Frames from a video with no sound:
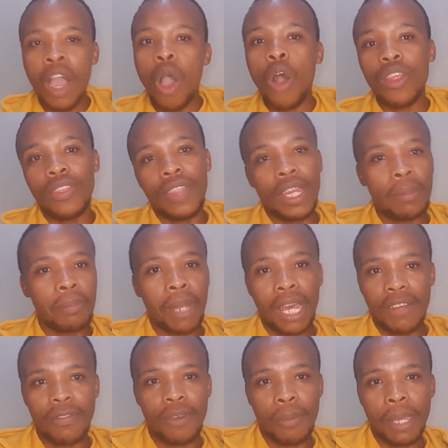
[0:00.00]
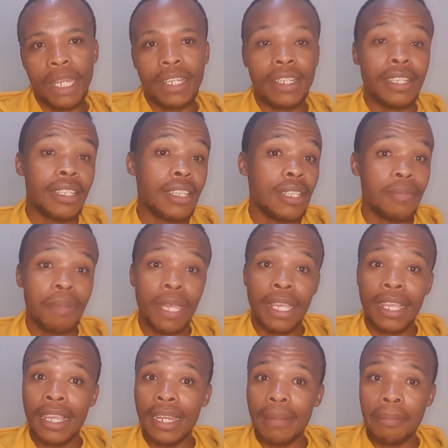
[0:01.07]
on that platform and she's
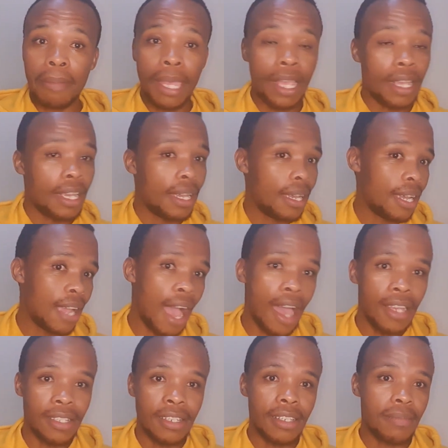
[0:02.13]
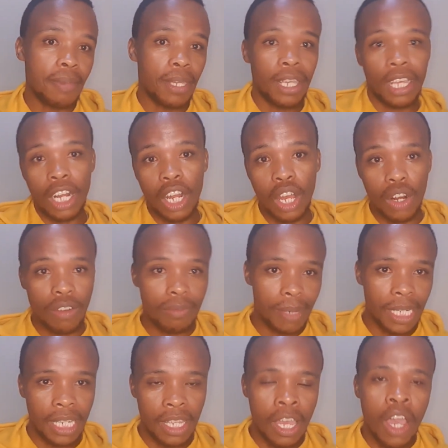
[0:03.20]
making it big, guys. She's making a lot of
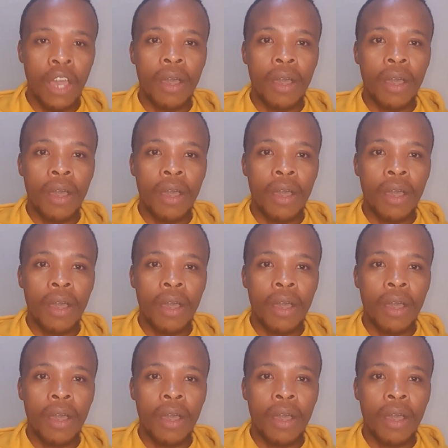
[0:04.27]
money.